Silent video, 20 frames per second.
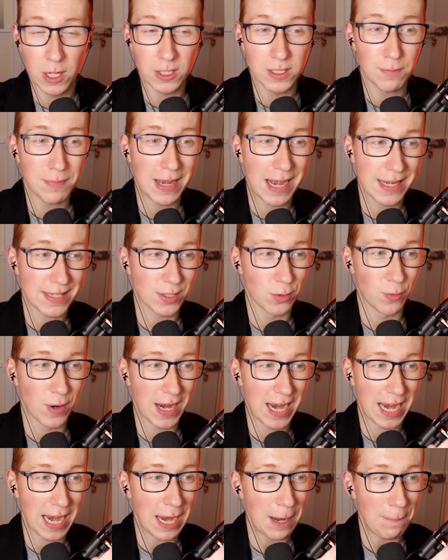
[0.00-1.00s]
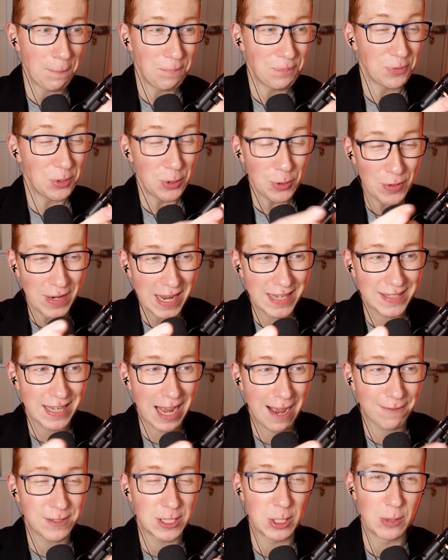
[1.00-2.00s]
world pass away 2 days
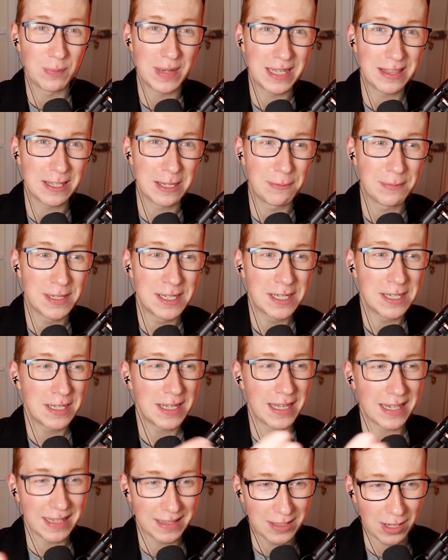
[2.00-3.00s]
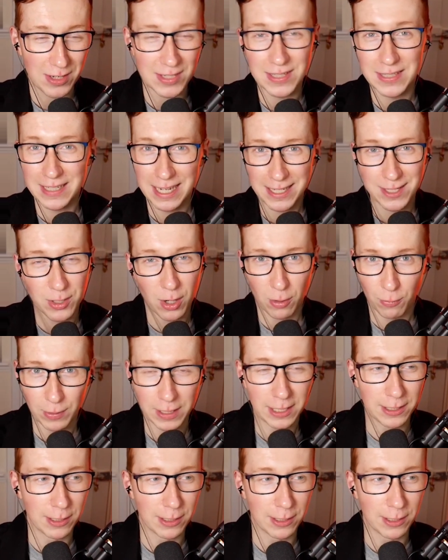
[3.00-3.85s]
after you meet them, it's not